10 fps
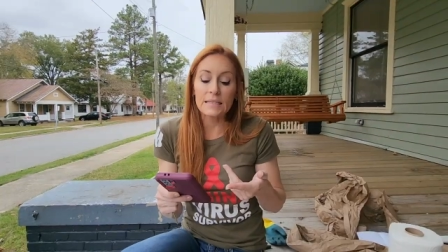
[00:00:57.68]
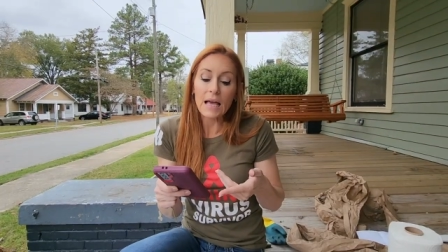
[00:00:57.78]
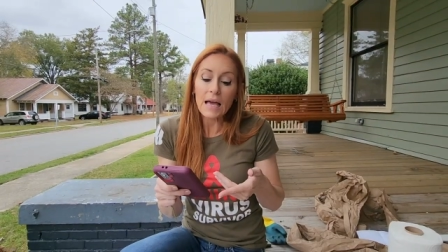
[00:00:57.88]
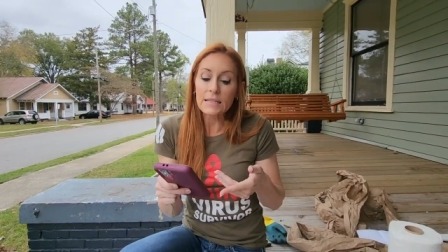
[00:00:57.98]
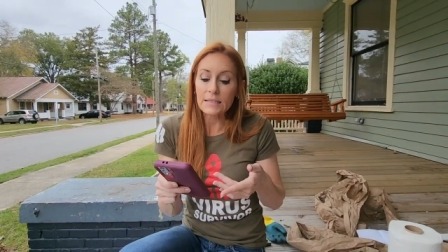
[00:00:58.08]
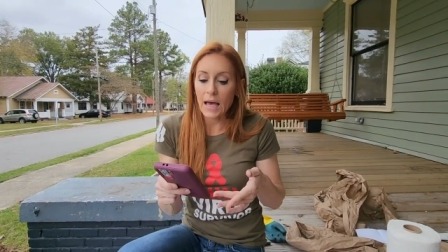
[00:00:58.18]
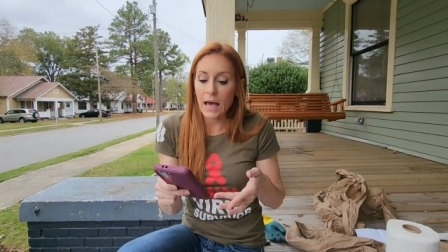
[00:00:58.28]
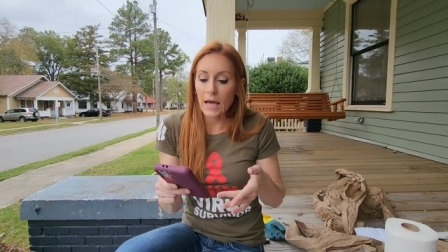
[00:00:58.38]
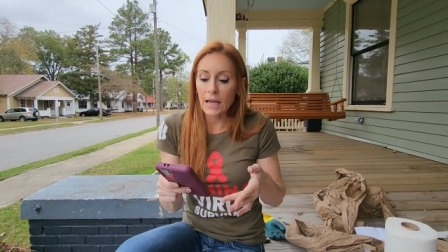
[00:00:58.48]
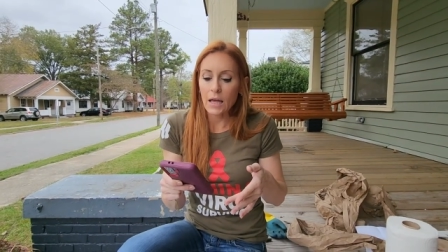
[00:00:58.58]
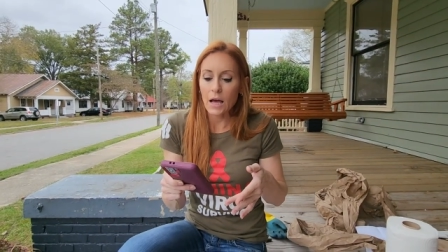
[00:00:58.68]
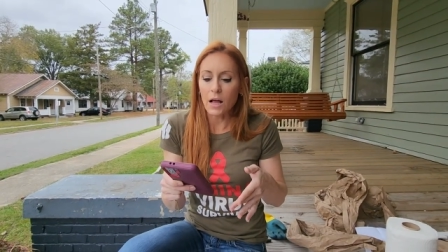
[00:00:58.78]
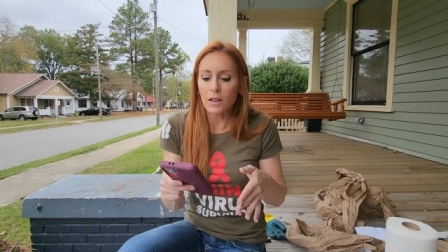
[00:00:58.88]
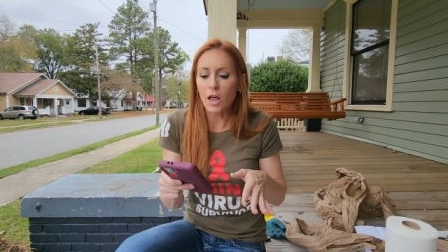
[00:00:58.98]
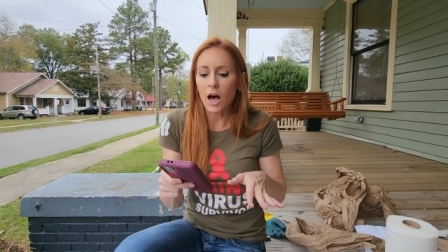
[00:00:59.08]
says that a
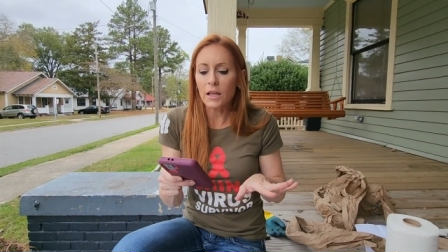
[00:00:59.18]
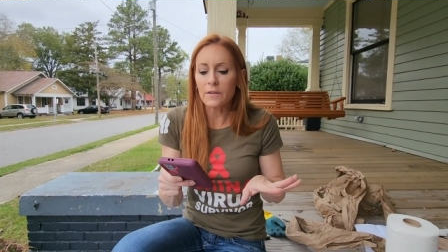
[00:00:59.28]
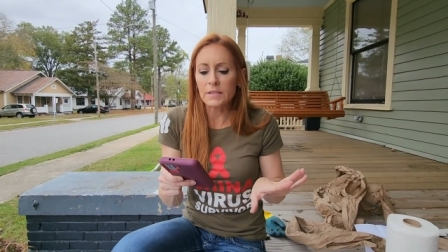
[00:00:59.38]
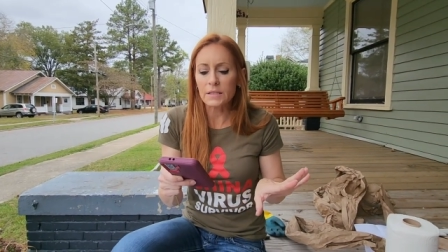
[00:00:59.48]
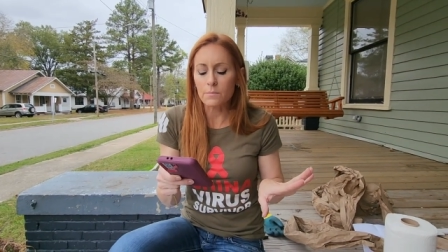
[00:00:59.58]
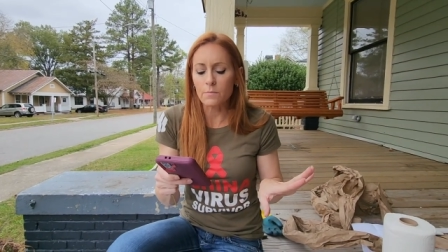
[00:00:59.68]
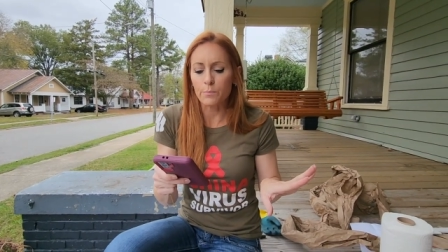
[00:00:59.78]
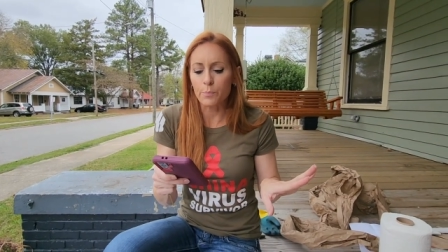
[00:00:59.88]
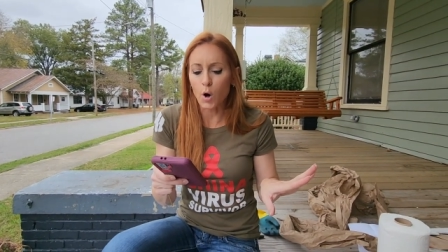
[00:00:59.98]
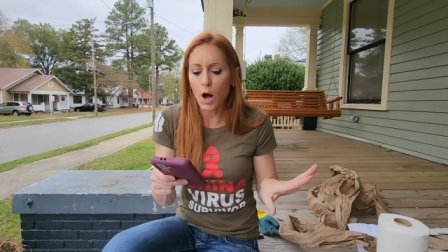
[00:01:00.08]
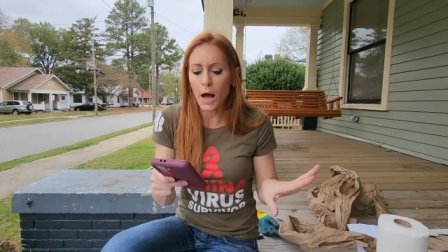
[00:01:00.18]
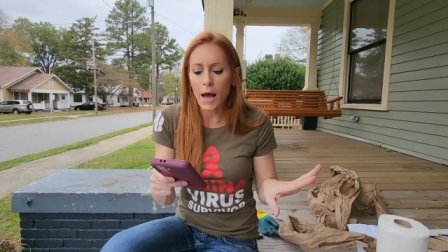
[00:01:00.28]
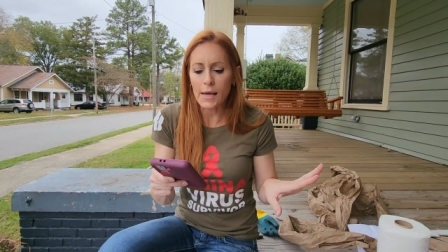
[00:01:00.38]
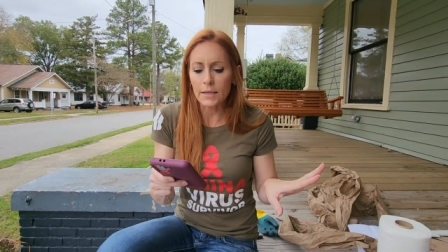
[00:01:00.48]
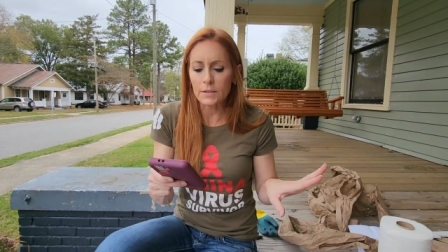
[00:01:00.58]
lot of
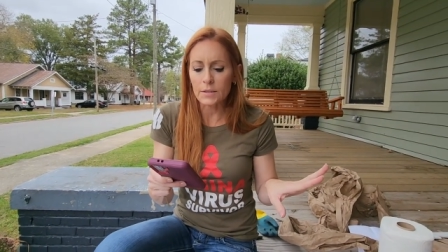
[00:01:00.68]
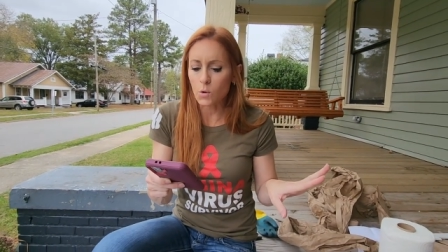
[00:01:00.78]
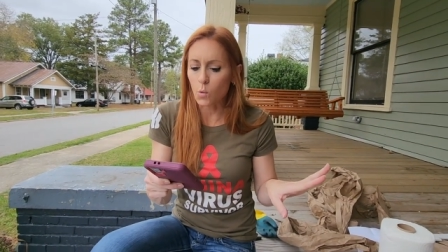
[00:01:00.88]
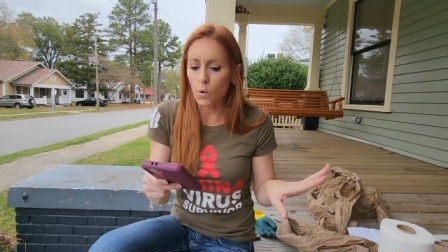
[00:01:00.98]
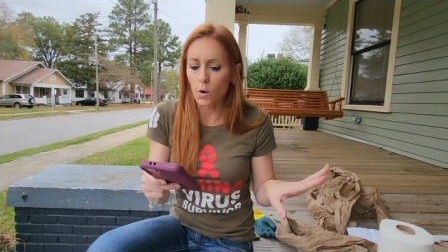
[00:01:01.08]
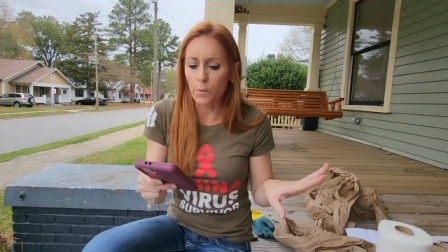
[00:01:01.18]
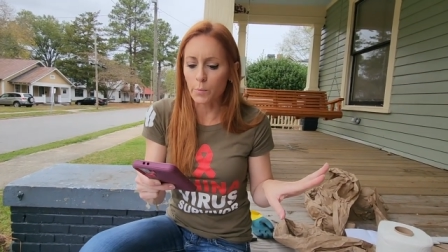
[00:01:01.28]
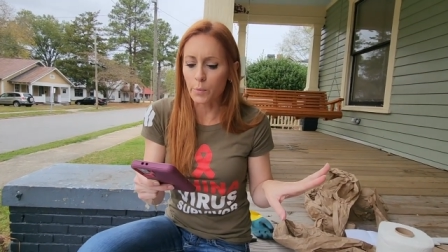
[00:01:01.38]
bronze or